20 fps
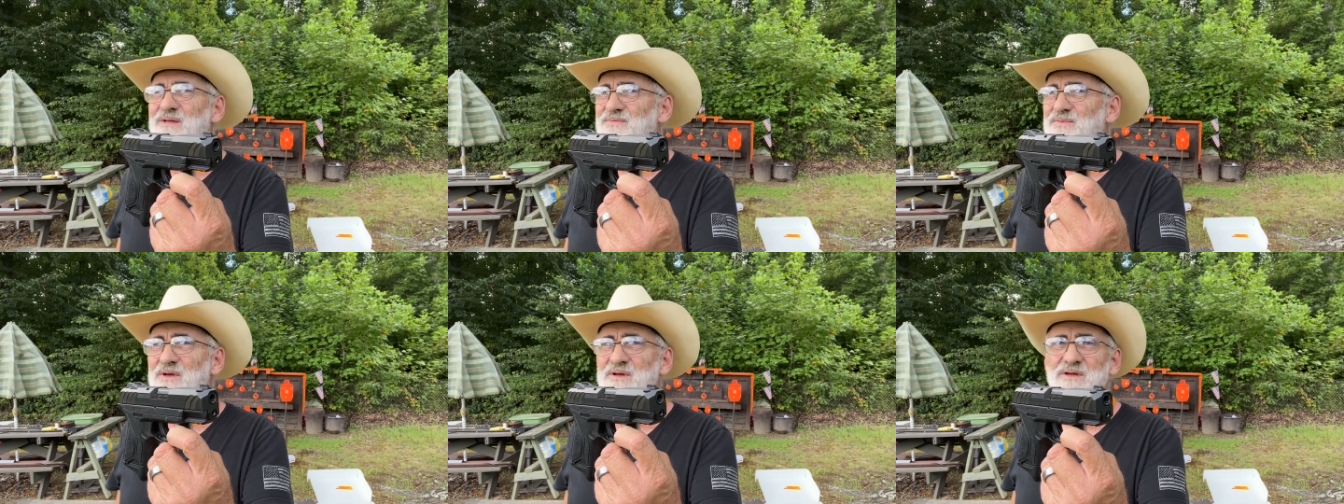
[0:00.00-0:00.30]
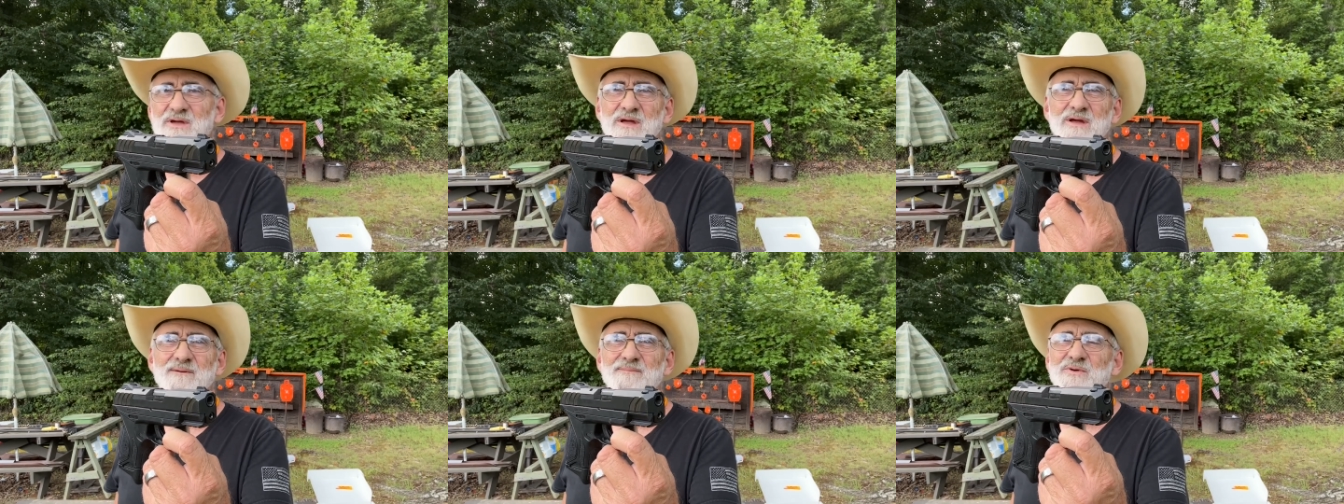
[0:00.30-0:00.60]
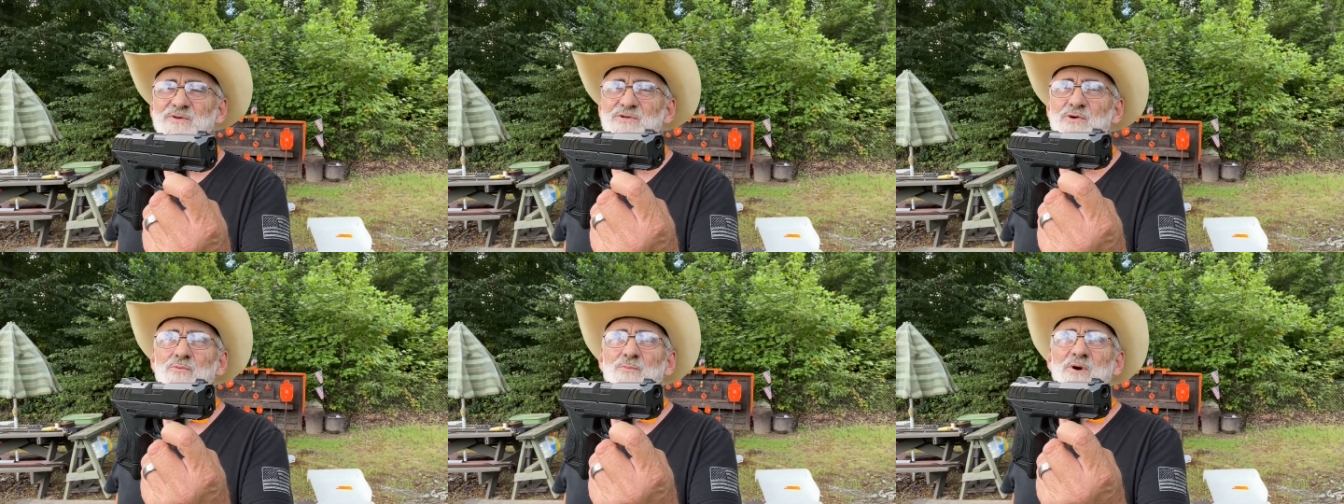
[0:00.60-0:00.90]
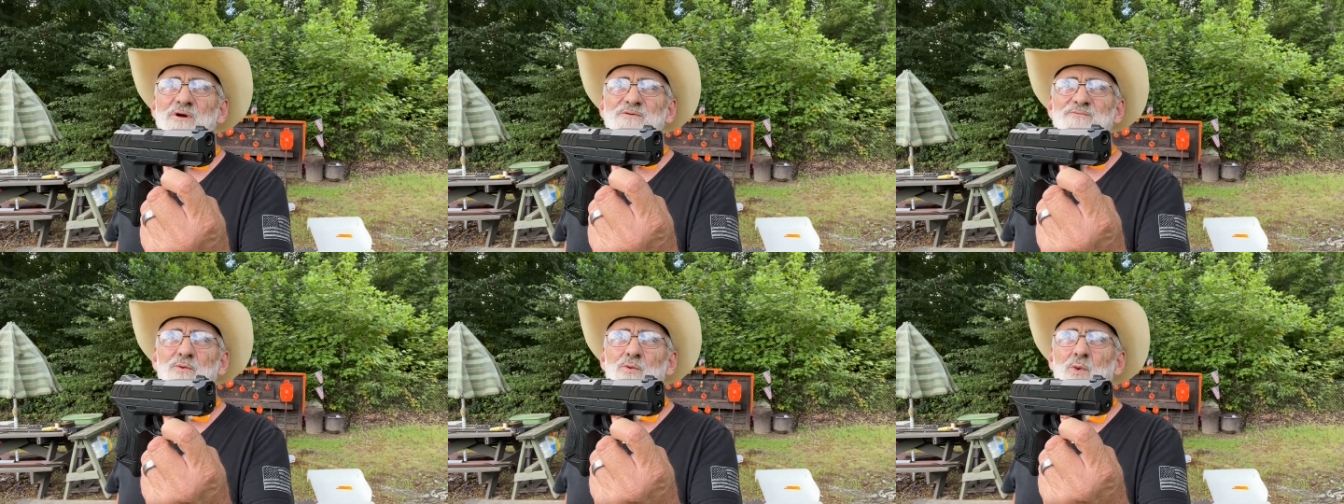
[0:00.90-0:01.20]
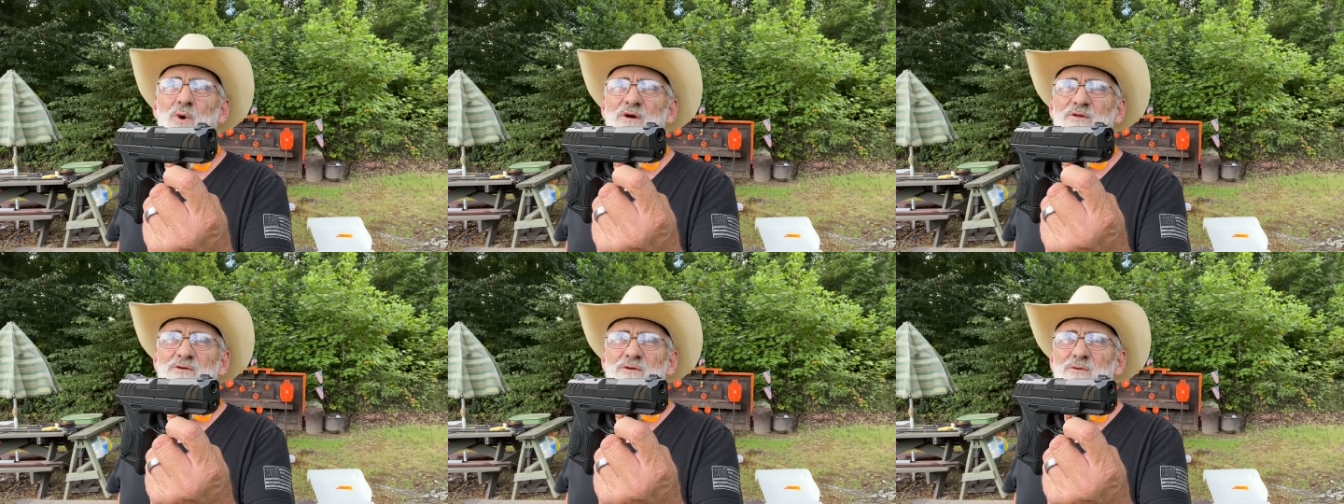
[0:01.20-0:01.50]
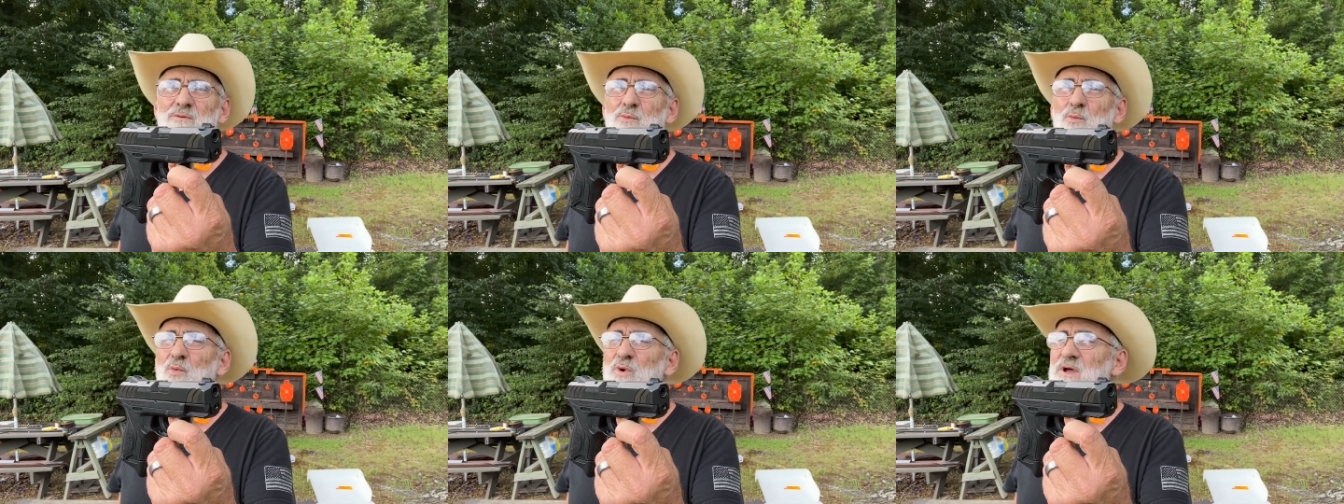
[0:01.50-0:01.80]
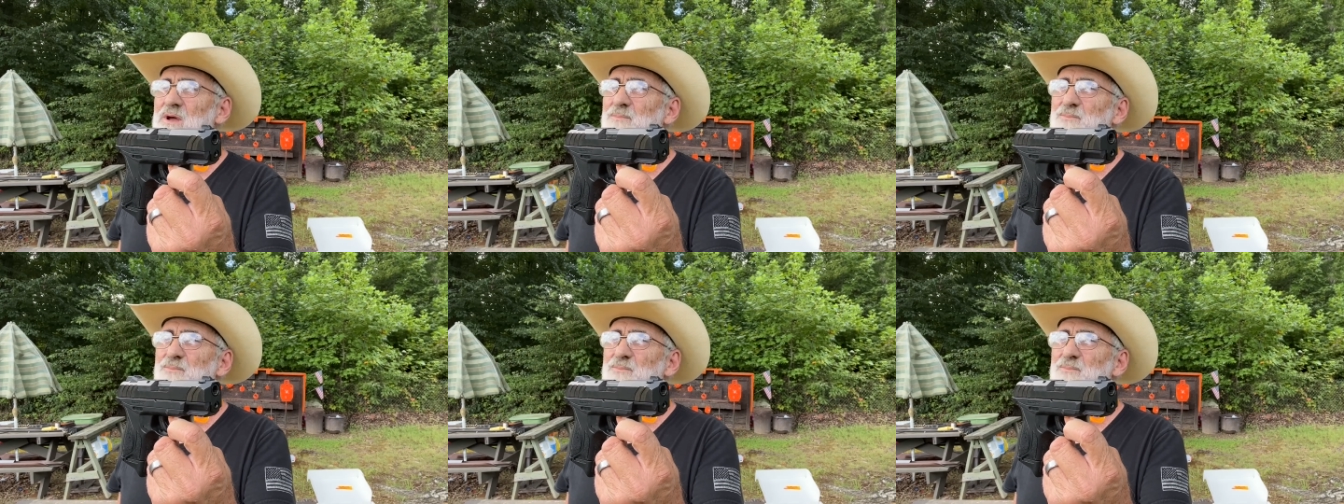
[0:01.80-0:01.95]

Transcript: Thank you ever so much for watching. We